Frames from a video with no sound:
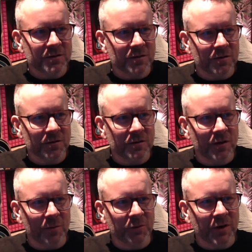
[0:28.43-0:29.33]
So on the
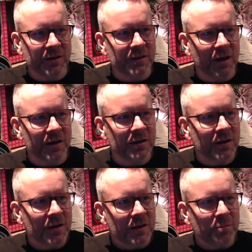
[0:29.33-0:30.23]
upgrade guide,
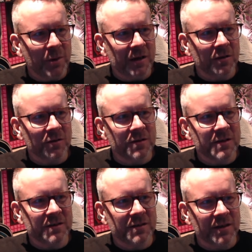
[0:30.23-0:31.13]

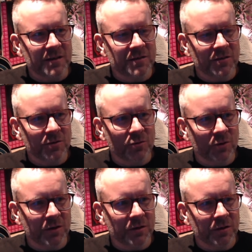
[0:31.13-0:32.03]

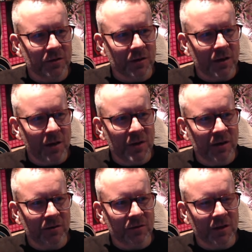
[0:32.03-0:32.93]
beta.nextjs.org, and I'm
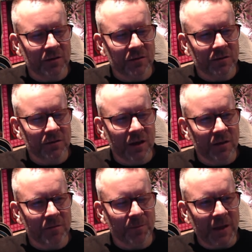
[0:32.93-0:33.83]
here
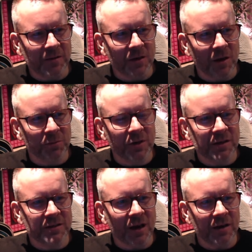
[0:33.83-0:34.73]
at the
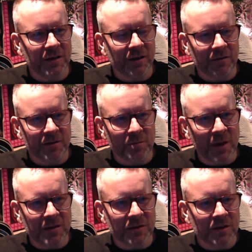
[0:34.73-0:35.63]
upgrade guide here in the
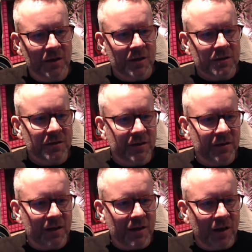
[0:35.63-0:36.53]
menu. So they
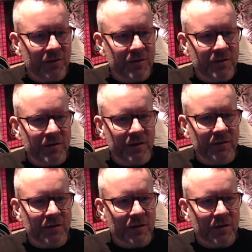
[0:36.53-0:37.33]
tell you how to do it.